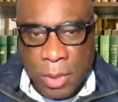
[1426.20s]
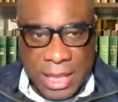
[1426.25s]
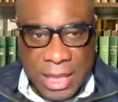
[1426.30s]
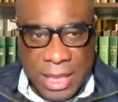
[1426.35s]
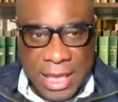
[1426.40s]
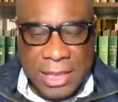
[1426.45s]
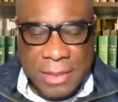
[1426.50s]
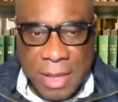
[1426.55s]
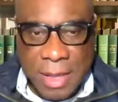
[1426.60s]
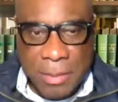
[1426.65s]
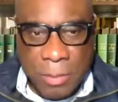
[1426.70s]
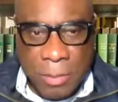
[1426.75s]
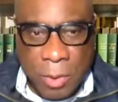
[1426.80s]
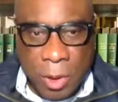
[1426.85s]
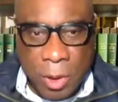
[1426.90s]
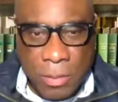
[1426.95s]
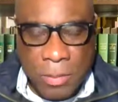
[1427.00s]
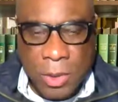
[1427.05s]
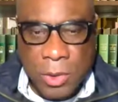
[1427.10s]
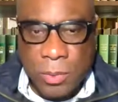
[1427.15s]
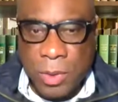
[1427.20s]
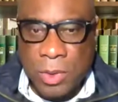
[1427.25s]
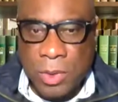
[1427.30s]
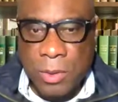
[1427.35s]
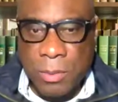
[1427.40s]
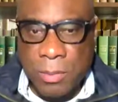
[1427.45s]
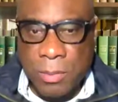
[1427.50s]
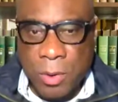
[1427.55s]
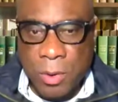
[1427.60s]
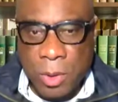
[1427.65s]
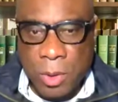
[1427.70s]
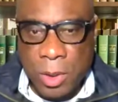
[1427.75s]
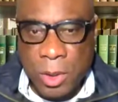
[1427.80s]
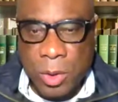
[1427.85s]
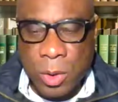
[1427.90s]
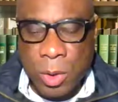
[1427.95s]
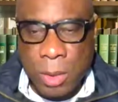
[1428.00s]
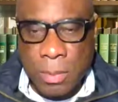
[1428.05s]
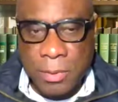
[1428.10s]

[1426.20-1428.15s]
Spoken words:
But its main purpose was to promote